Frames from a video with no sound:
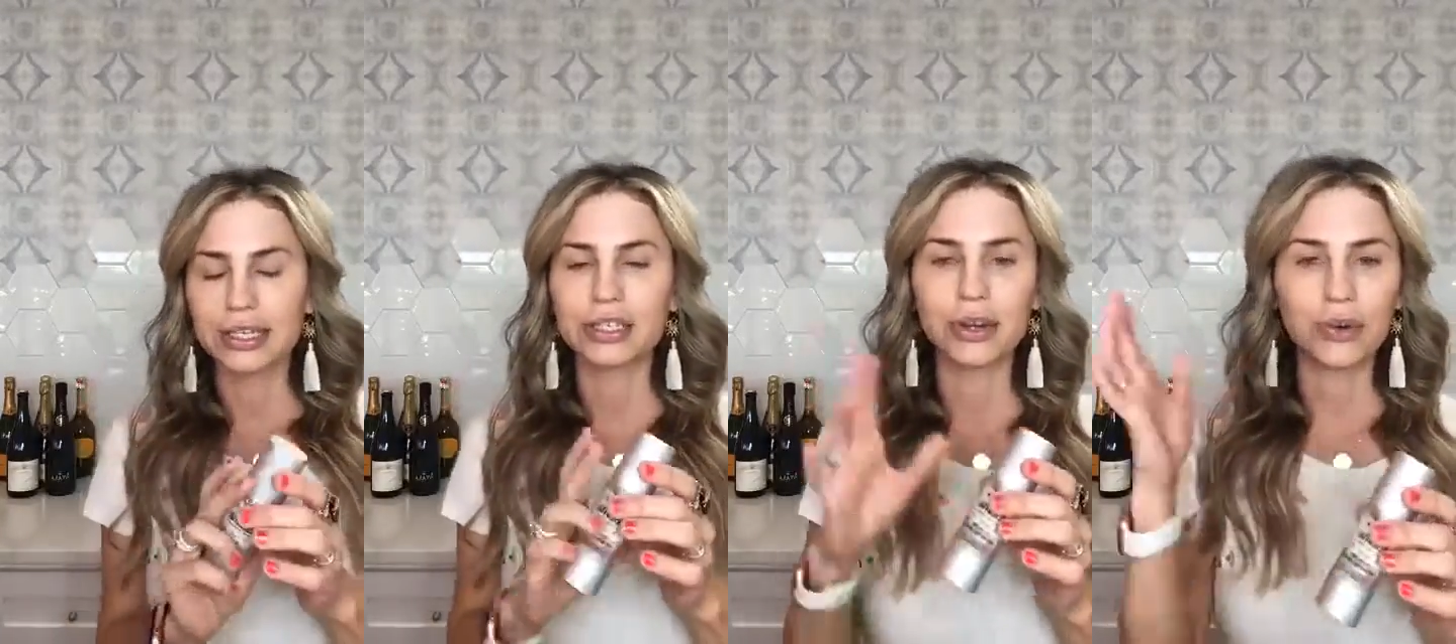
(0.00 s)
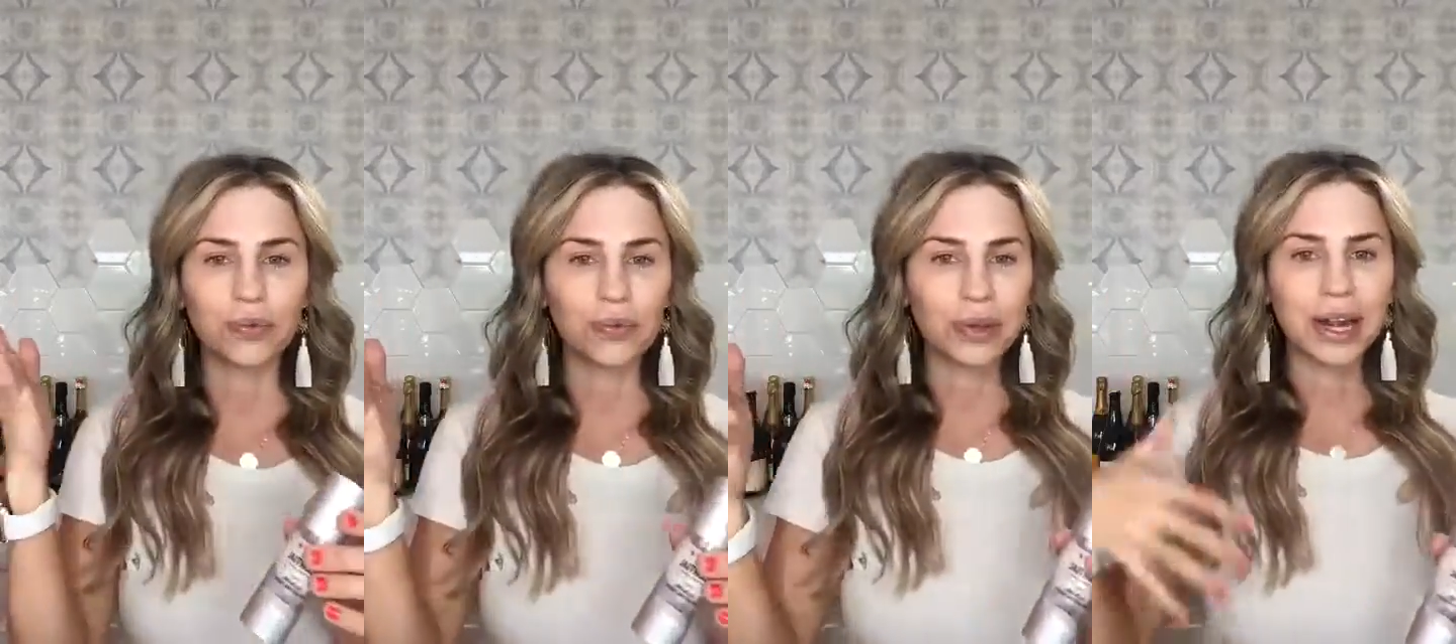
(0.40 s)
So
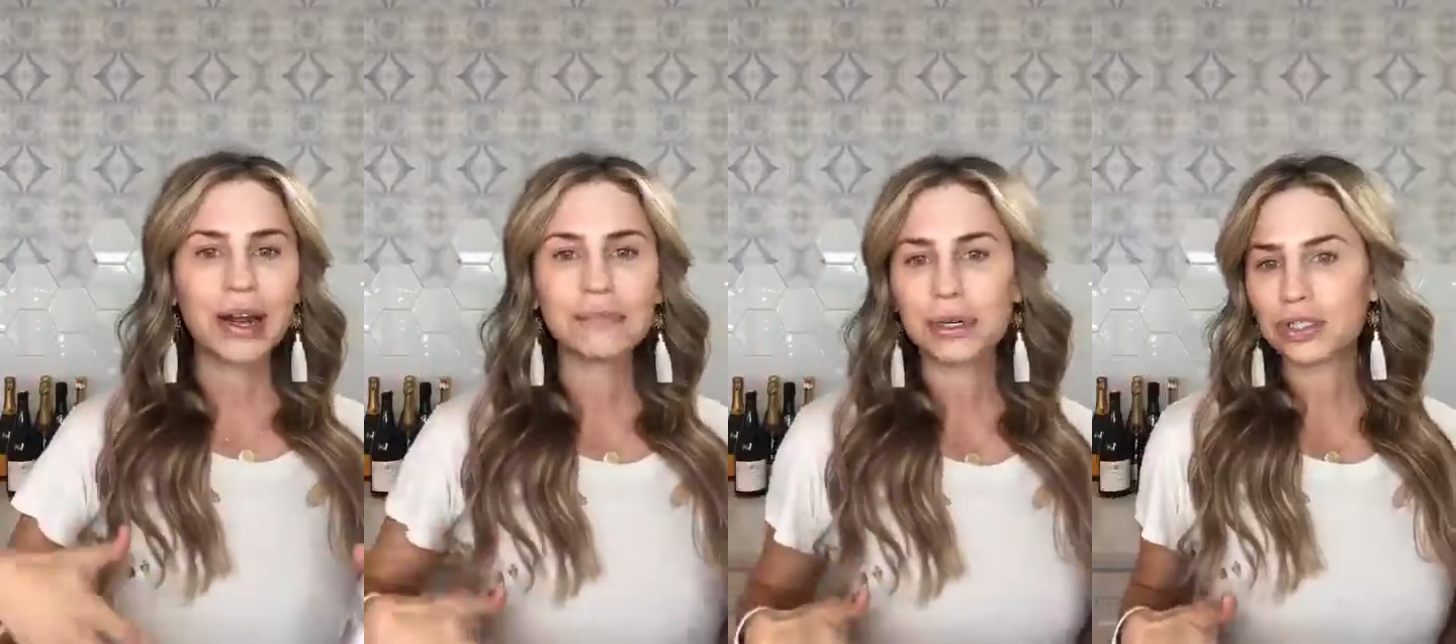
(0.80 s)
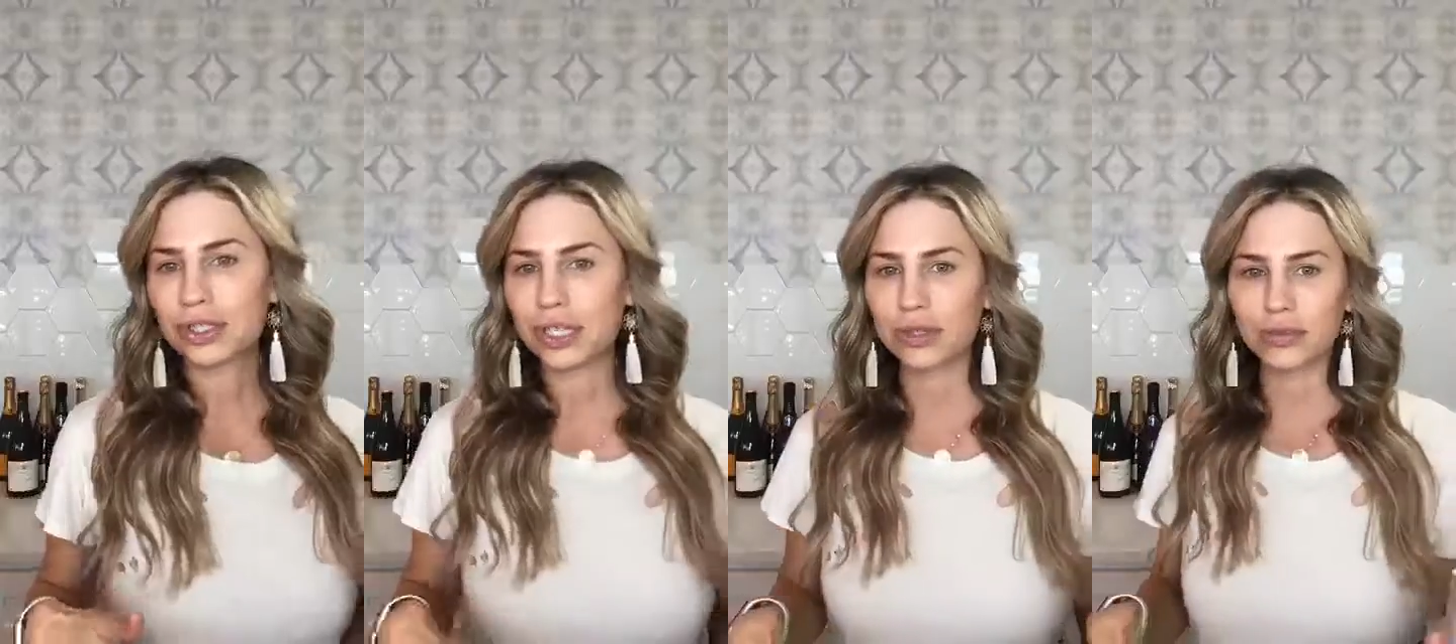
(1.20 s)
get up, brush your
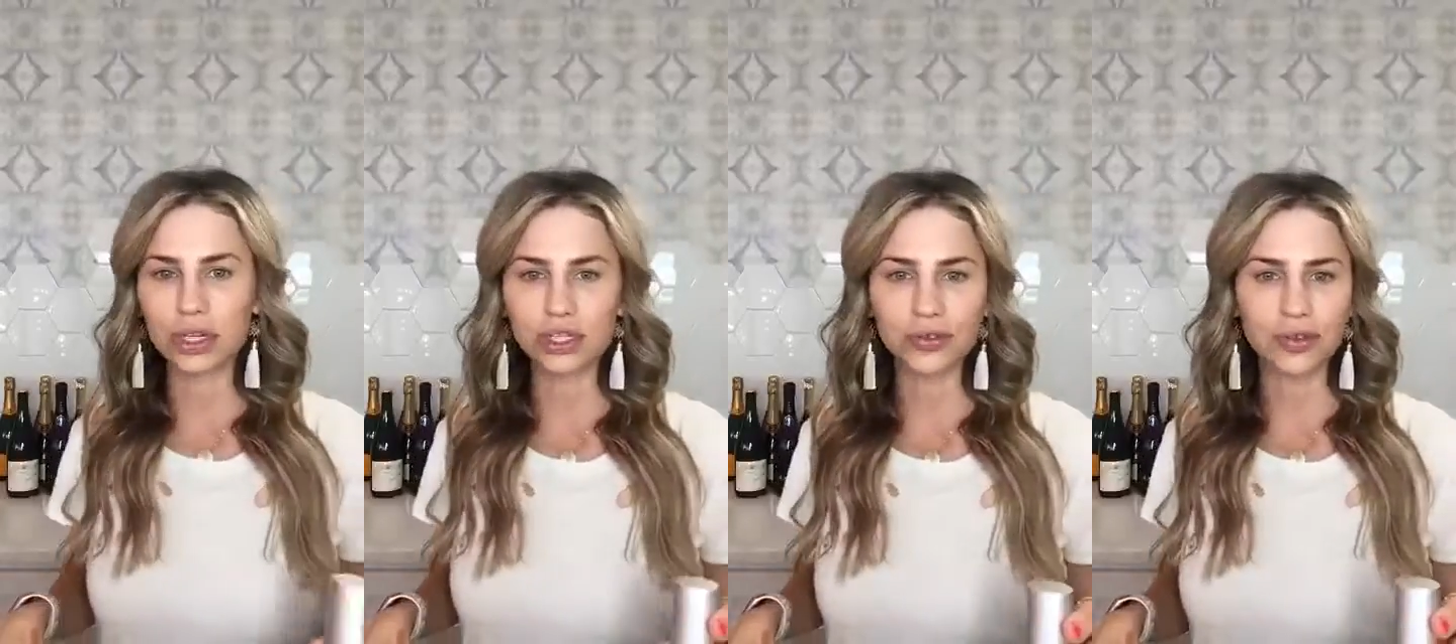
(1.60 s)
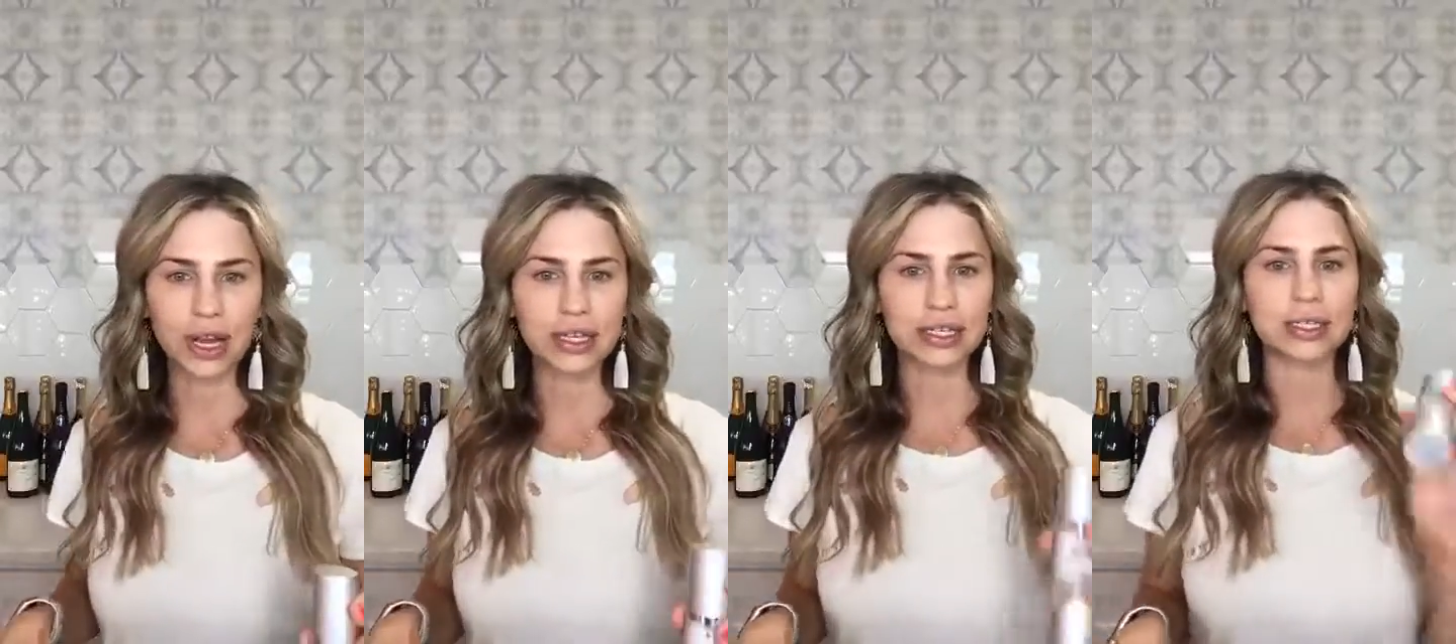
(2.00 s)
teeth, wash your
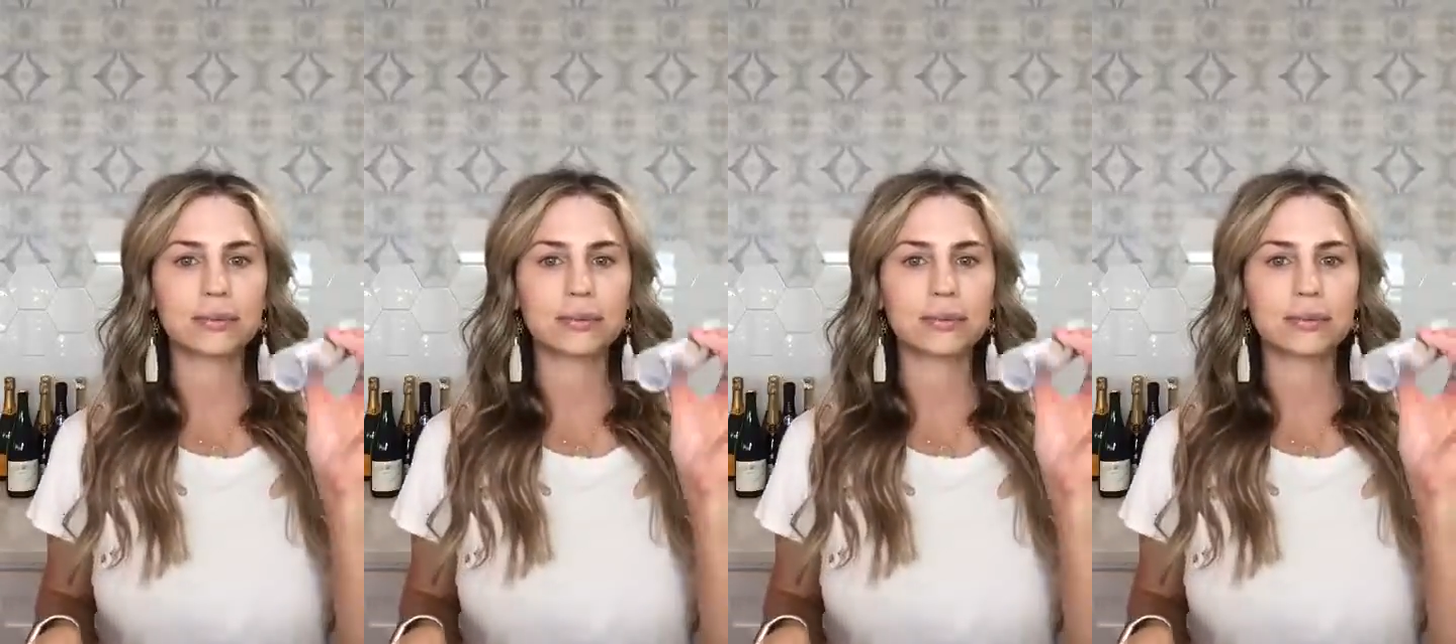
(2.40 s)
face,